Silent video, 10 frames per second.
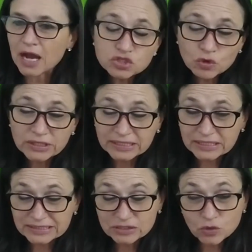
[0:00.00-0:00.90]
a short
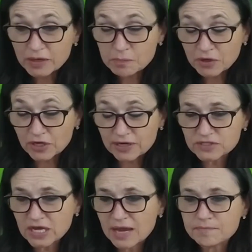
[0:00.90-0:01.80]
little quick period
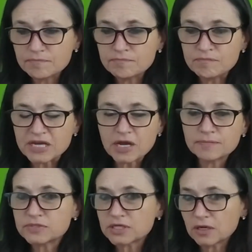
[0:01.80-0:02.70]
of time
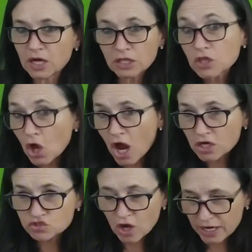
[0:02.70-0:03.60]
becomes a
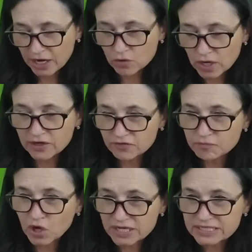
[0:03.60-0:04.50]
long, drawn out kind
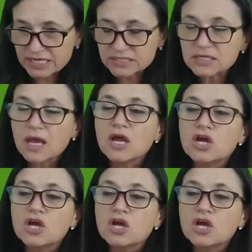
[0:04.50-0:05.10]
of process.